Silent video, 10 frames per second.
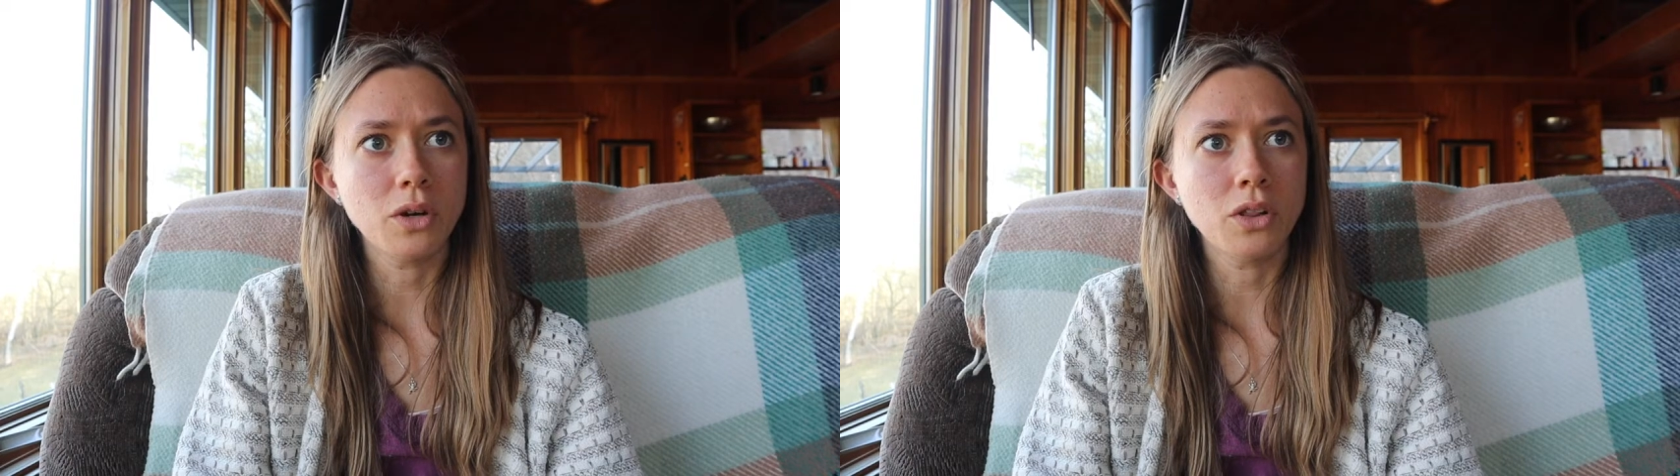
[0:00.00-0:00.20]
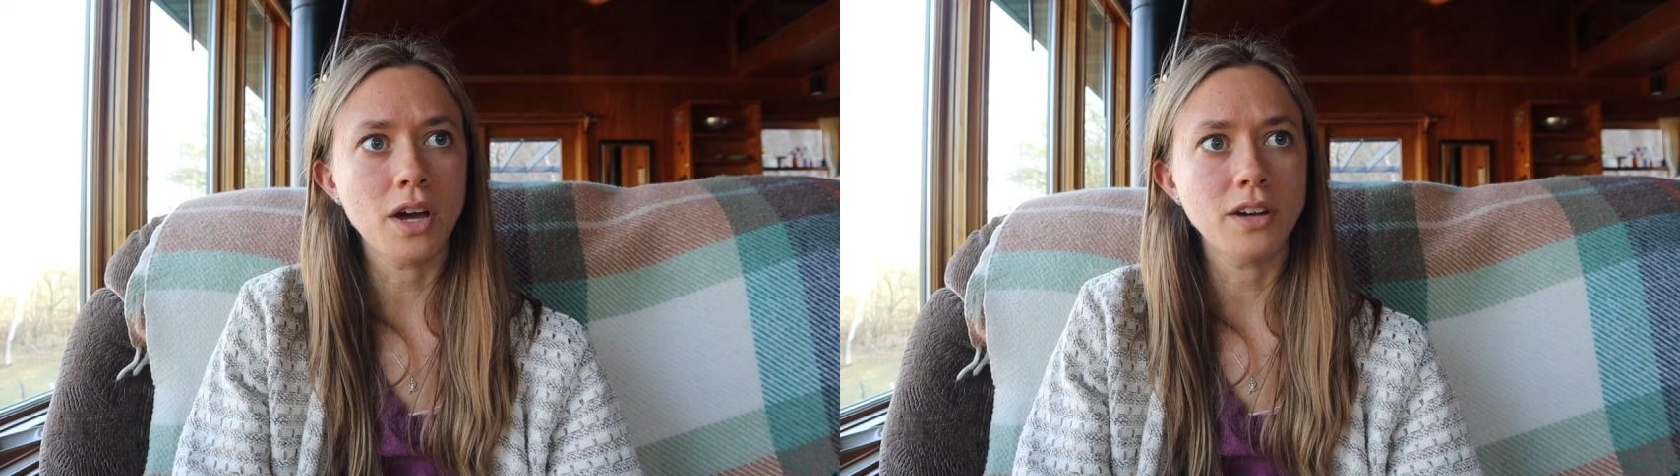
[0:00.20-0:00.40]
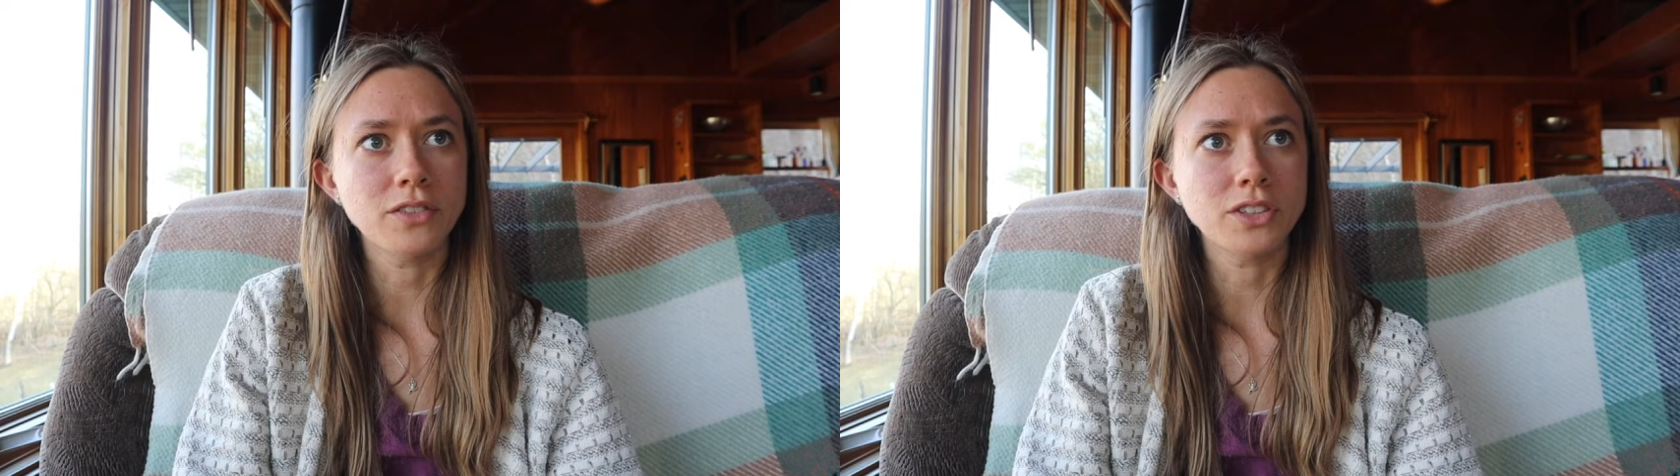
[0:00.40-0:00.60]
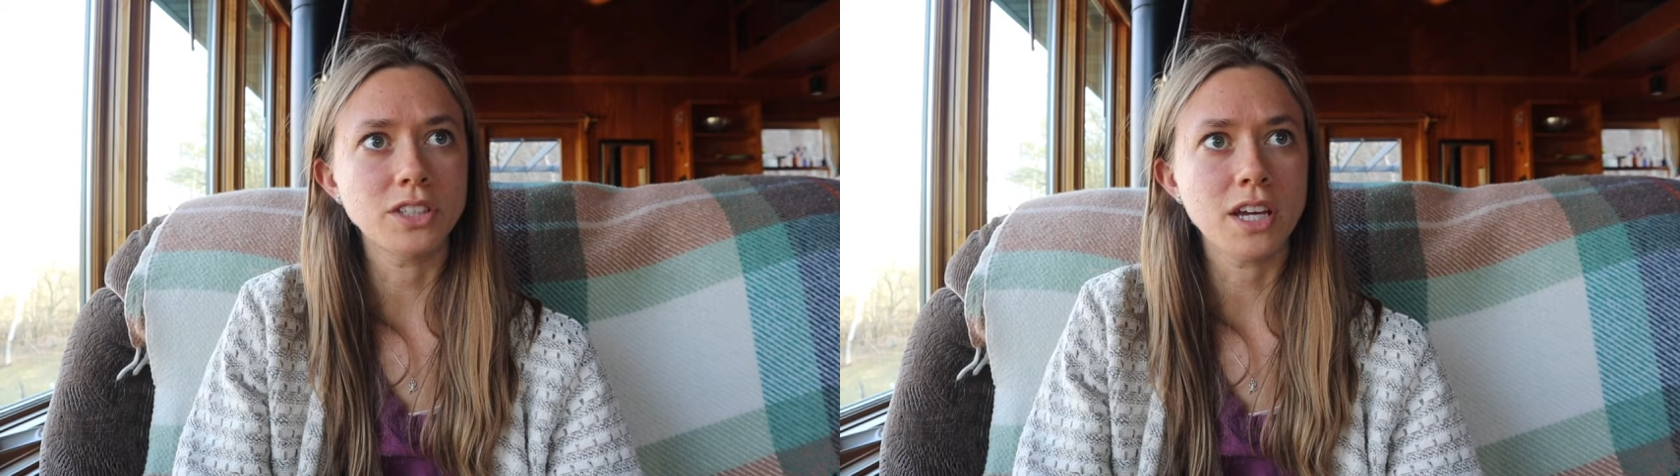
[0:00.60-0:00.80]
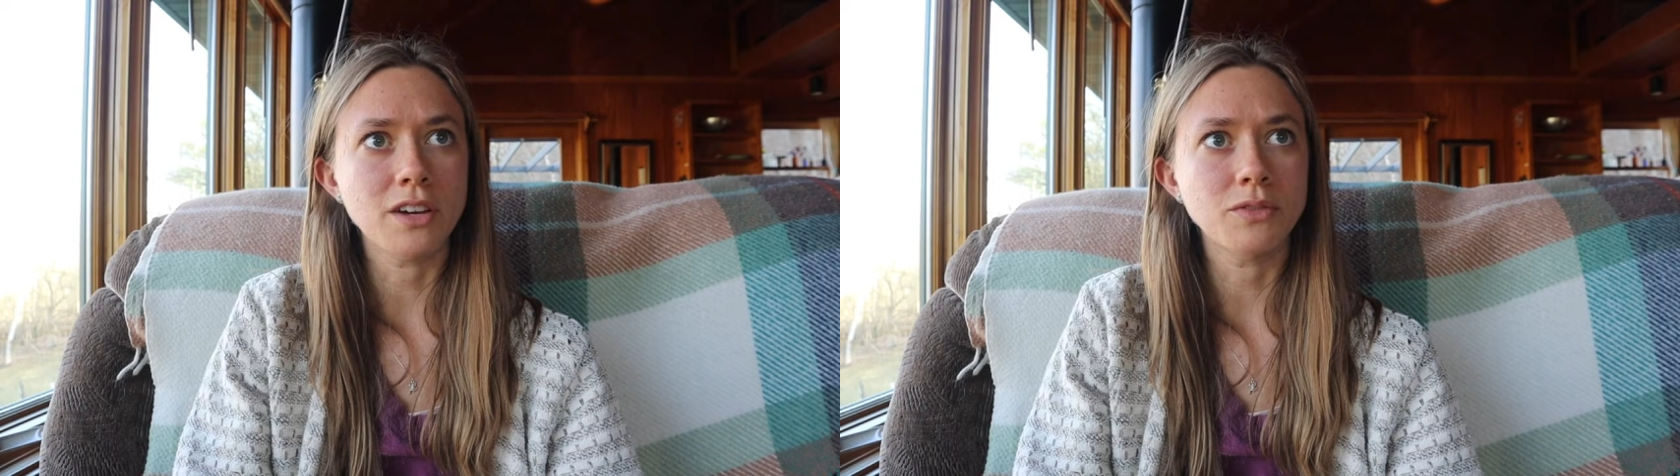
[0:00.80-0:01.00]
a lot of us
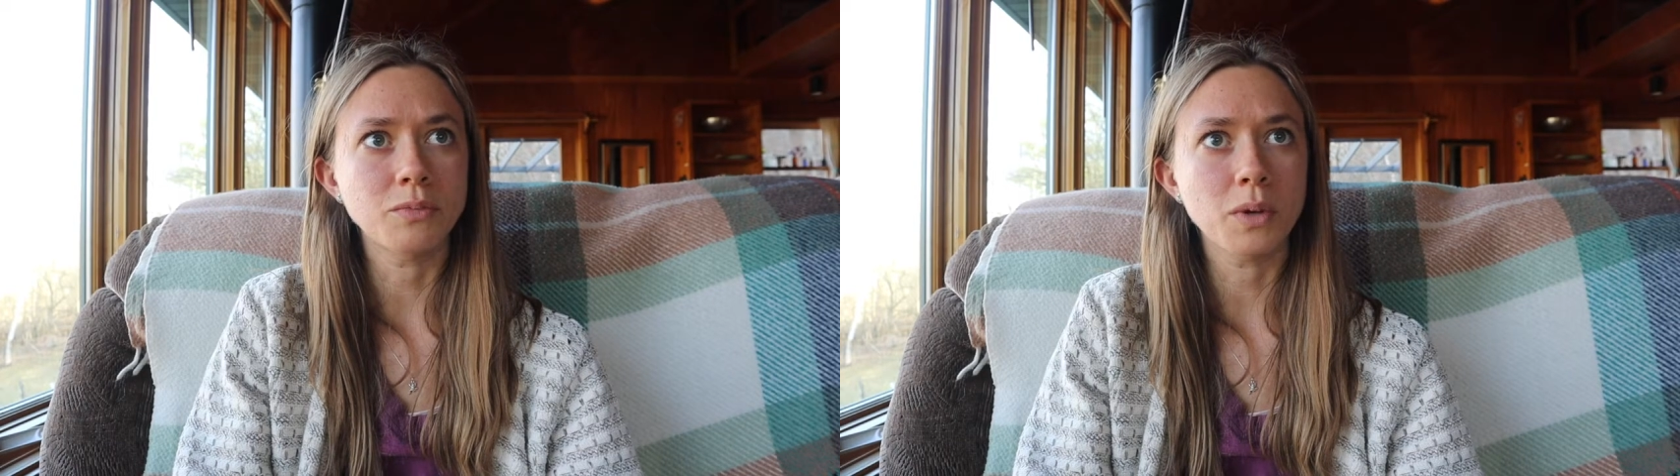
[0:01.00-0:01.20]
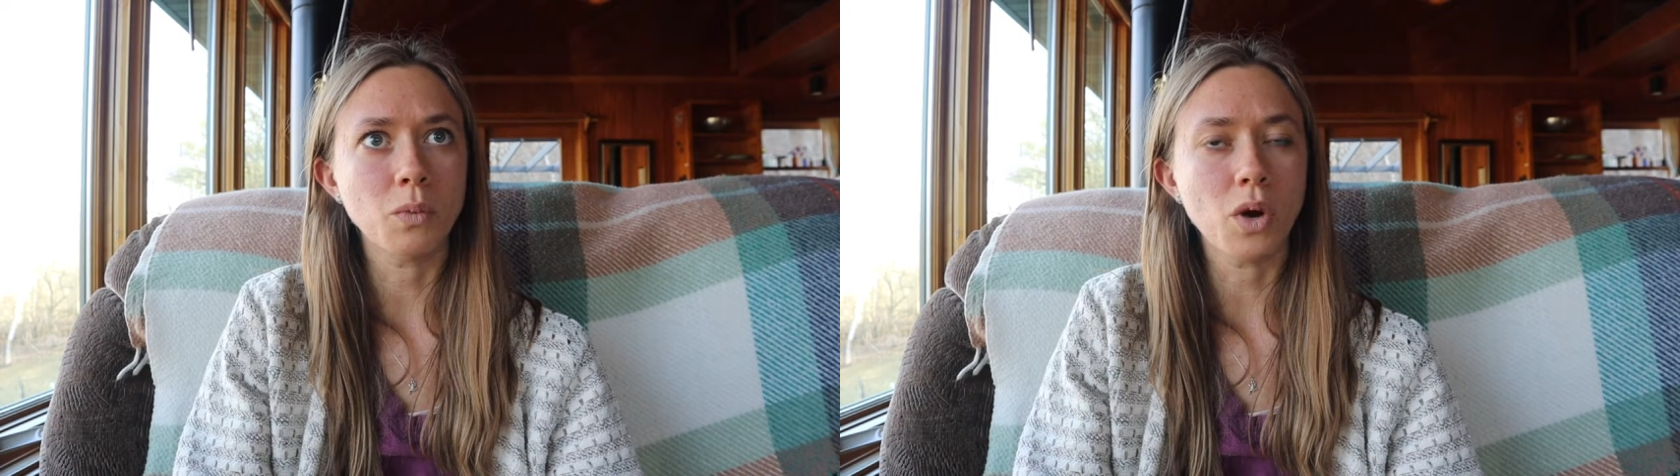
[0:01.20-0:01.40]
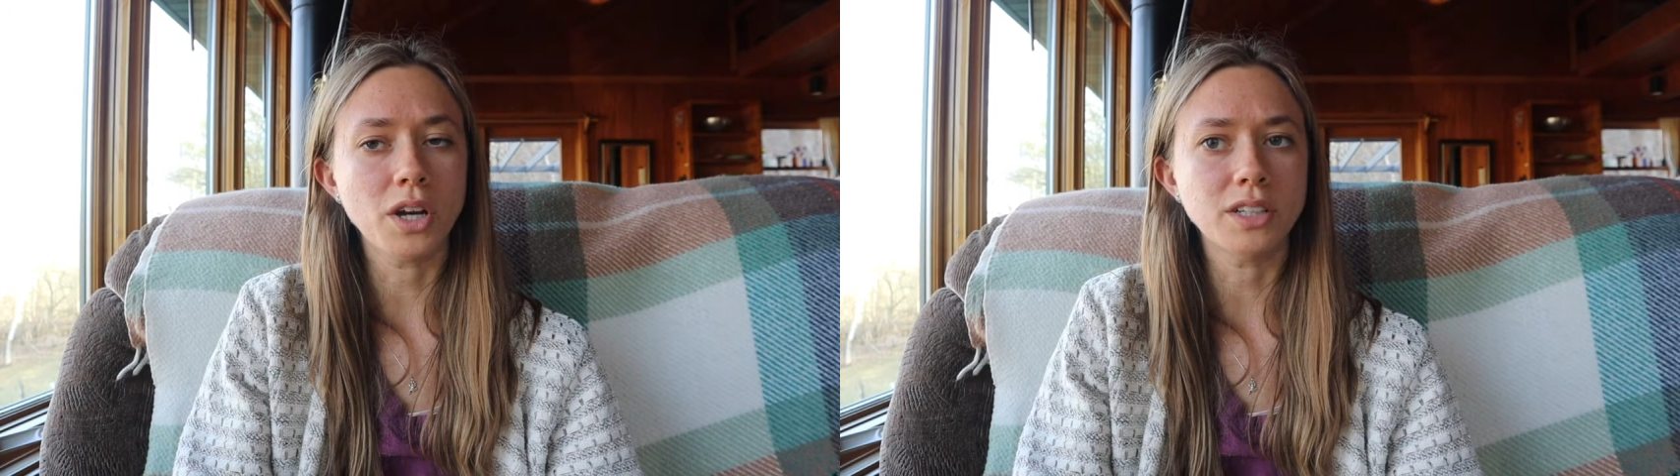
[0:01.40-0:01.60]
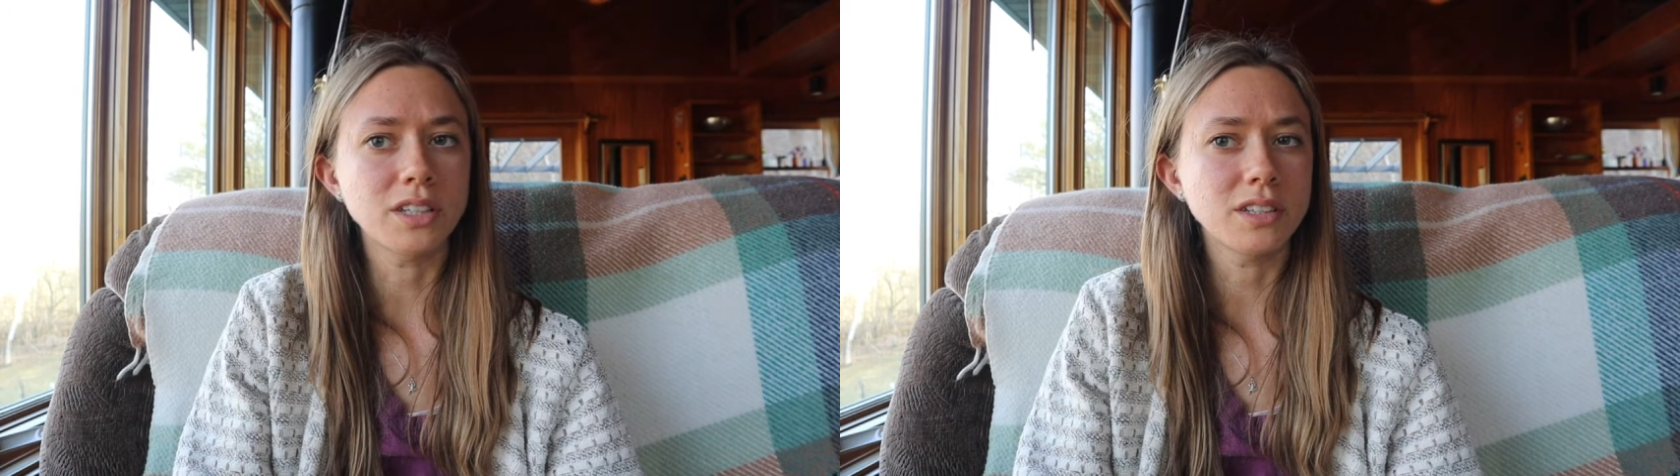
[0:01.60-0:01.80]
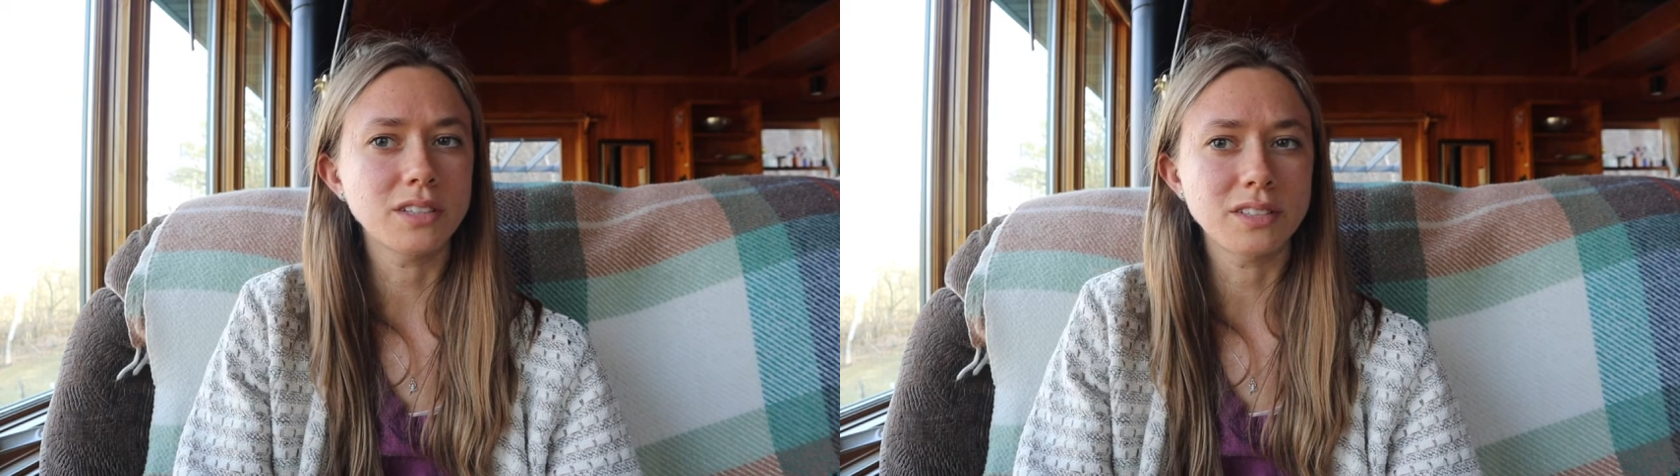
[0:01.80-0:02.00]
have been wanting
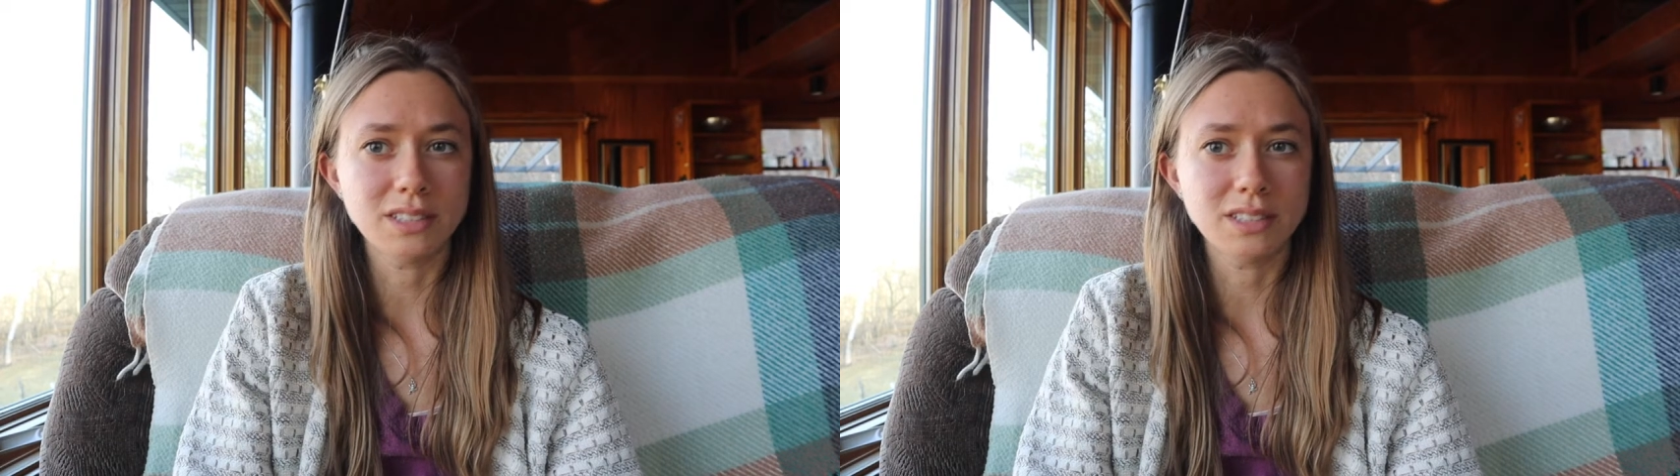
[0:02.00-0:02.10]
to,